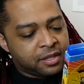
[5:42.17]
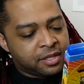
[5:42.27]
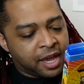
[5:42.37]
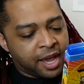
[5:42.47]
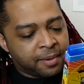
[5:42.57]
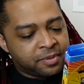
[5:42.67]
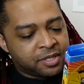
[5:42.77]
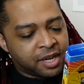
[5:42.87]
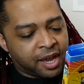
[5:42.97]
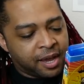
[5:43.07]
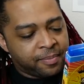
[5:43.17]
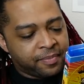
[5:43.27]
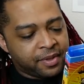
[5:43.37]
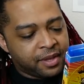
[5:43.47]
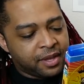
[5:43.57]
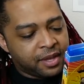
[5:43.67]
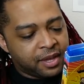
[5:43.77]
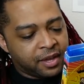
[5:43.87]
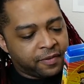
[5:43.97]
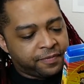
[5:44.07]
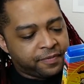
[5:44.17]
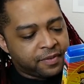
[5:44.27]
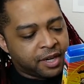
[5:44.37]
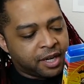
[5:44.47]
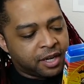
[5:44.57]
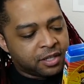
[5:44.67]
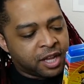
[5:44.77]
damn shame if uh,